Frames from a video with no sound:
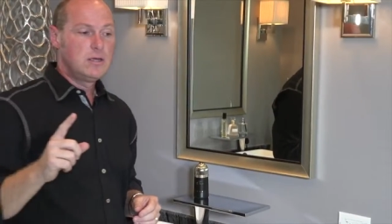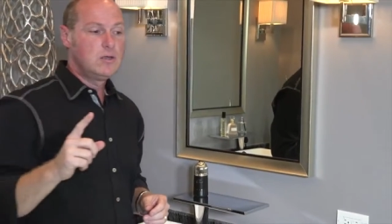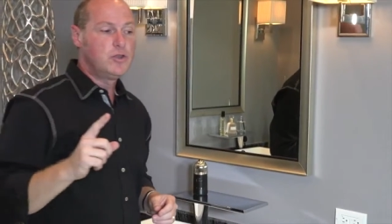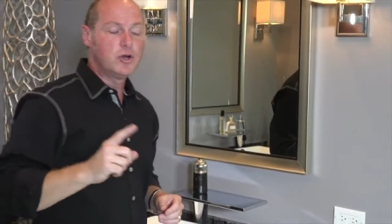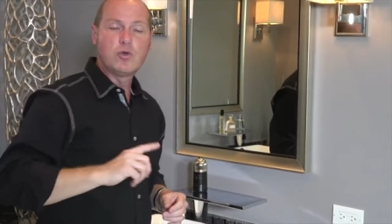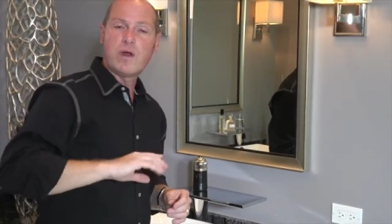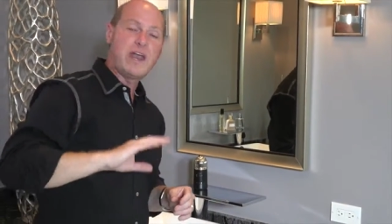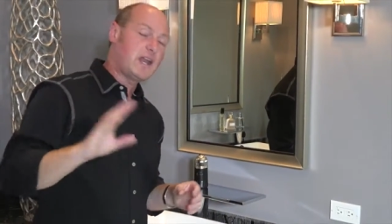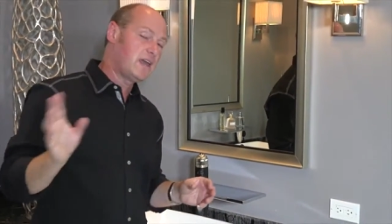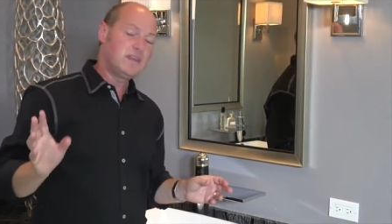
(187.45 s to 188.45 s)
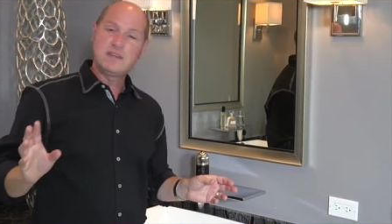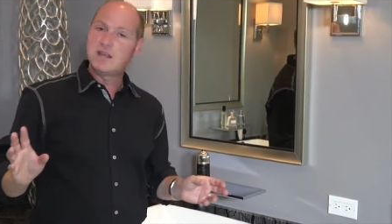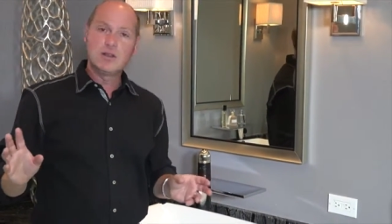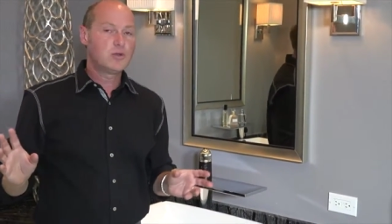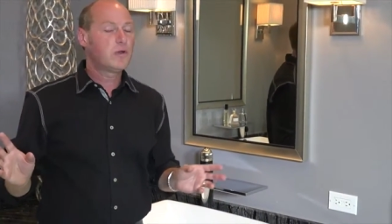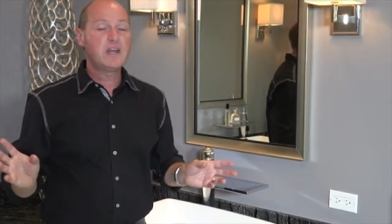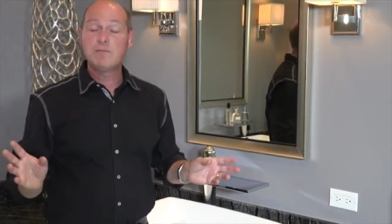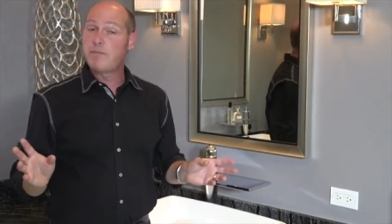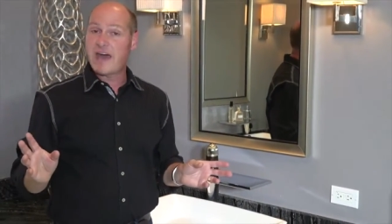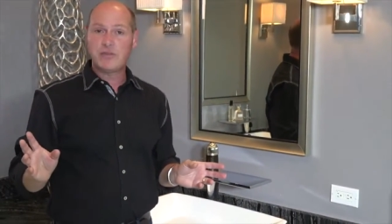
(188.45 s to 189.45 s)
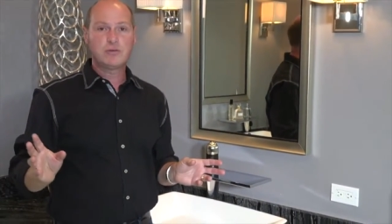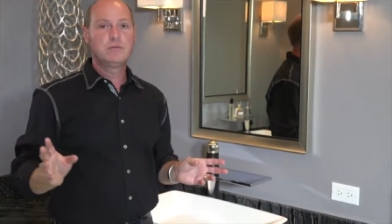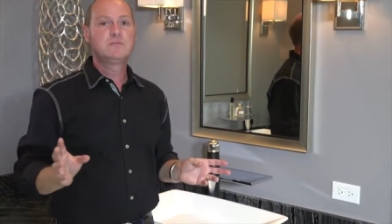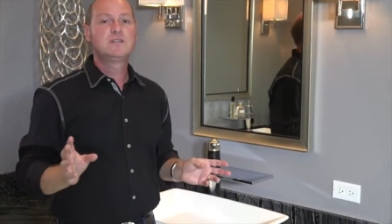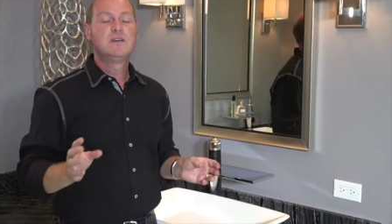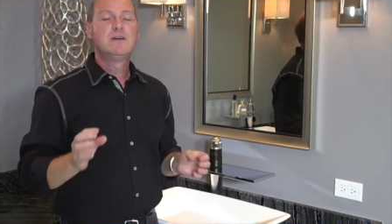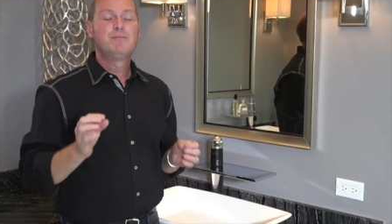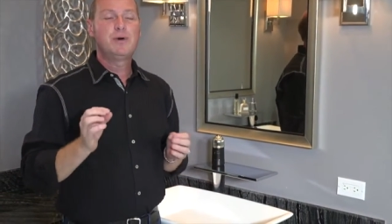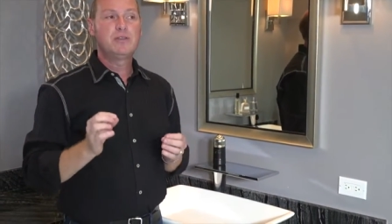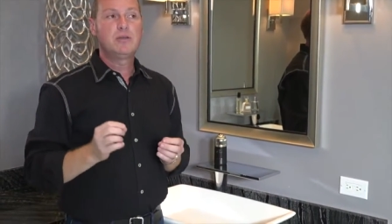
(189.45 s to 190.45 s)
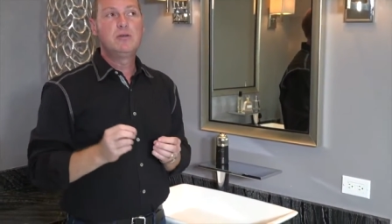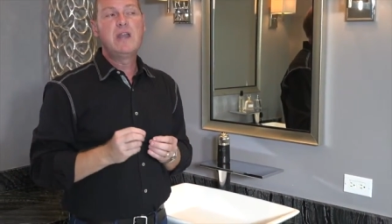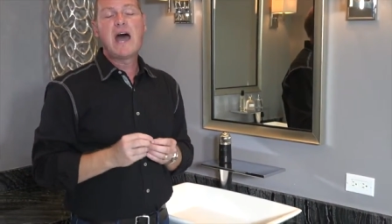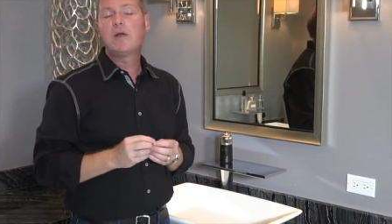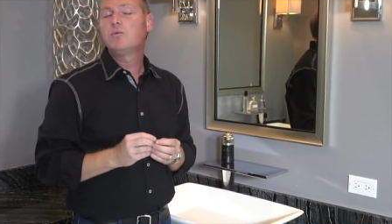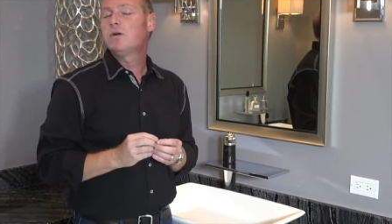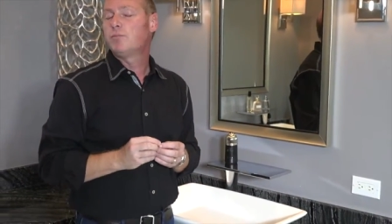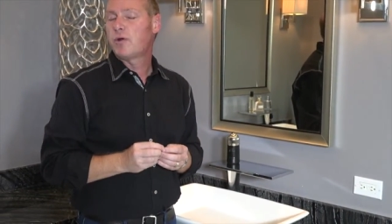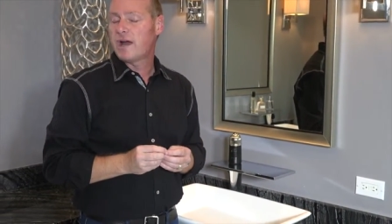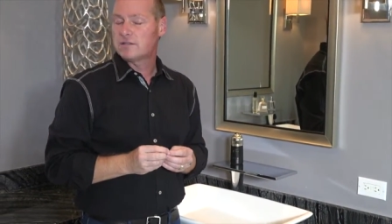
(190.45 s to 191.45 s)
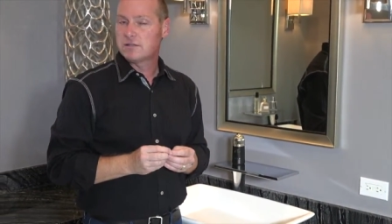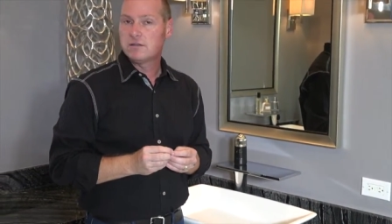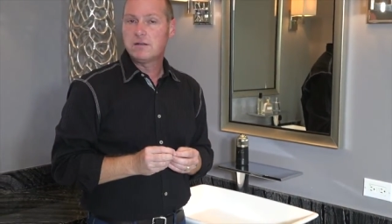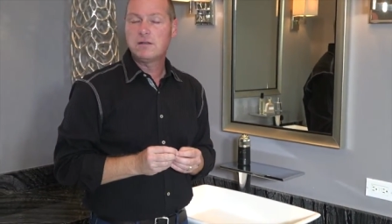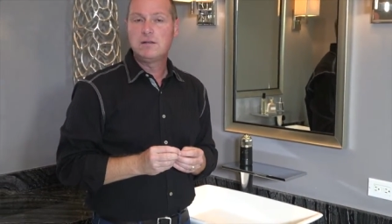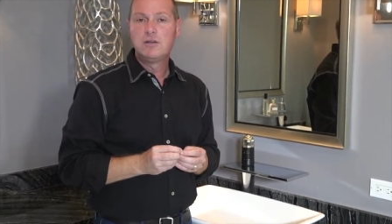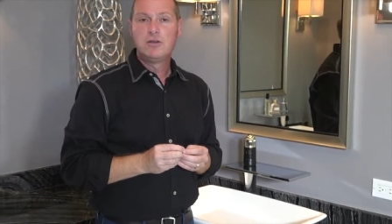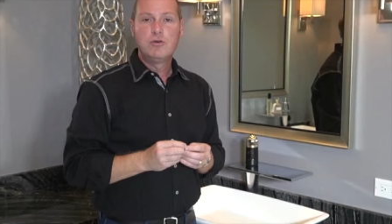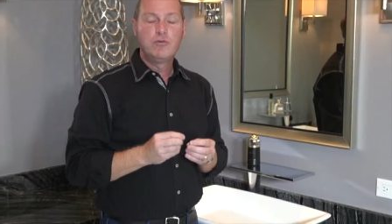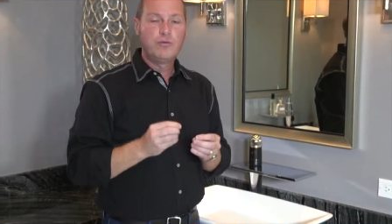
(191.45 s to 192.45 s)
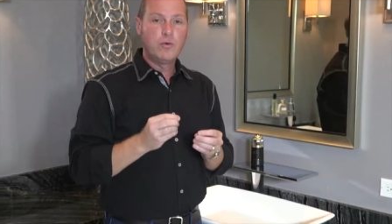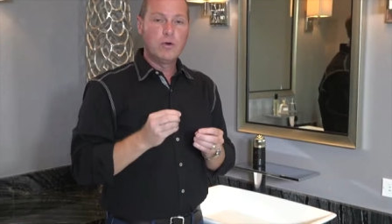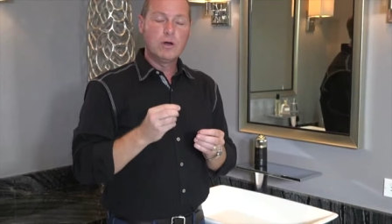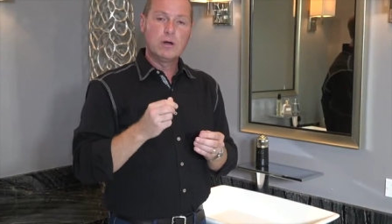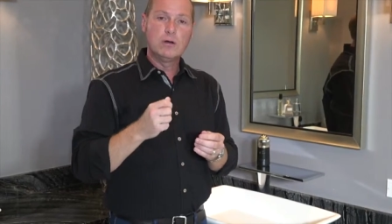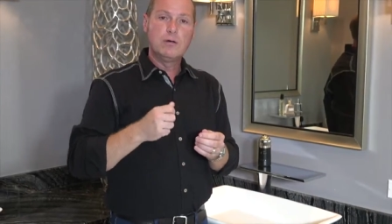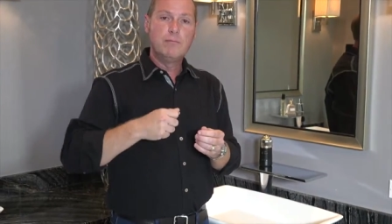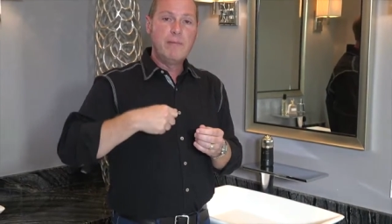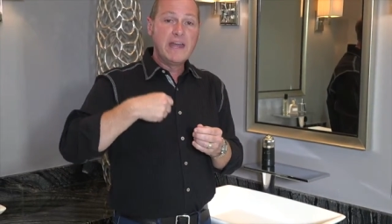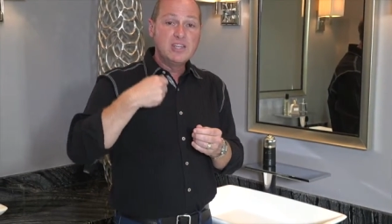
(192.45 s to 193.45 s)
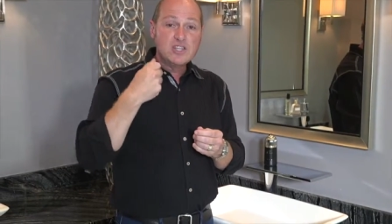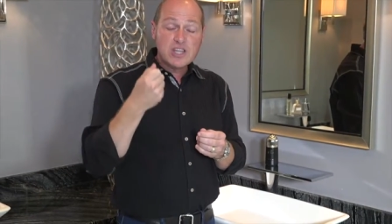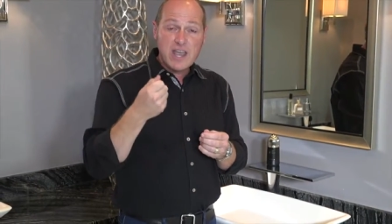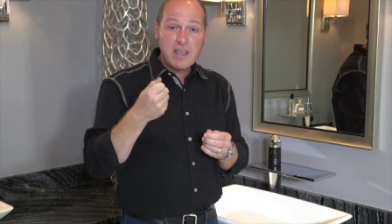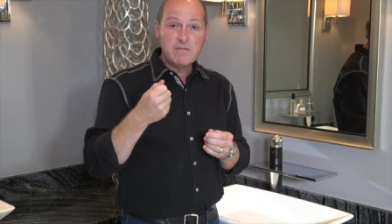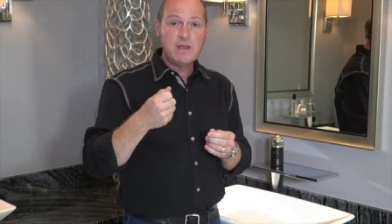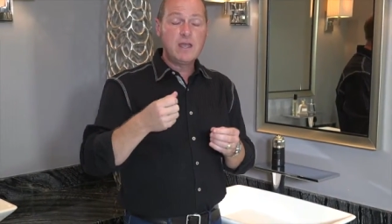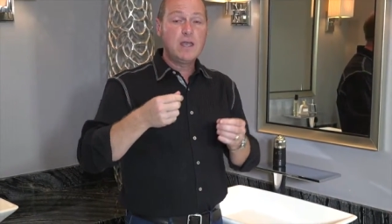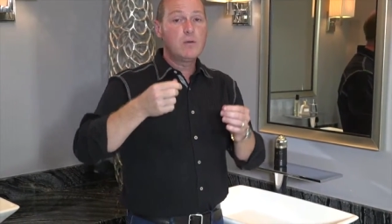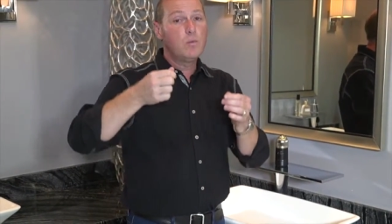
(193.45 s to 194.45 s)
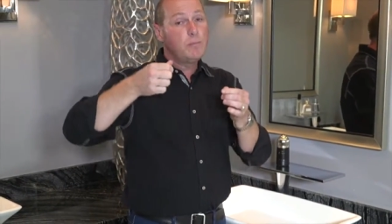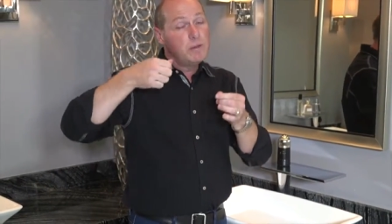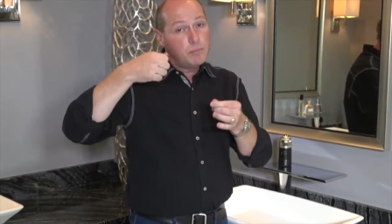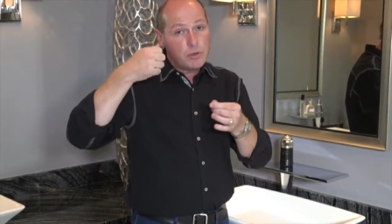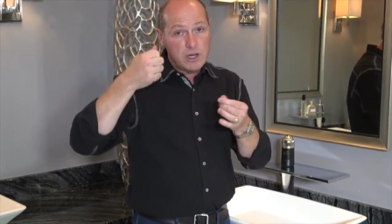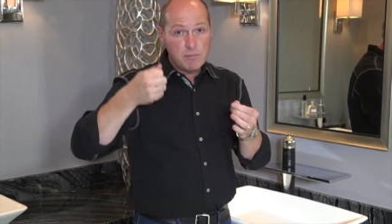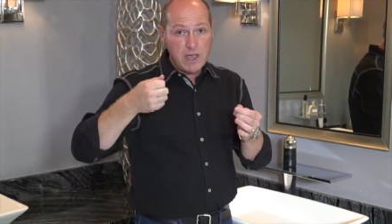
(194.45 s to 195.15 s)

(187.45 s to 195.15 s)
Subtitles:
they're great. I think they look great in bathrooms, but they're not real practical for men shaving, women putting